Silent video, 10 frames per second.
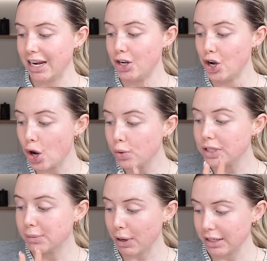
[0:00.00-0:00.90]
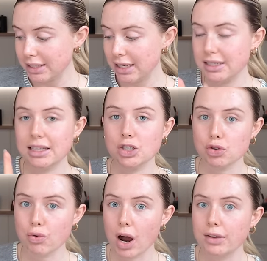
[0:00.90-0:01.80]
and no spices that
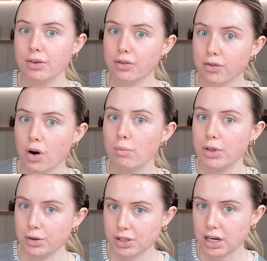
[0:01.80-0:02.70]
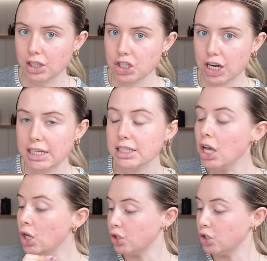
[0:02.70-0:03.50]
derive from those nightshades.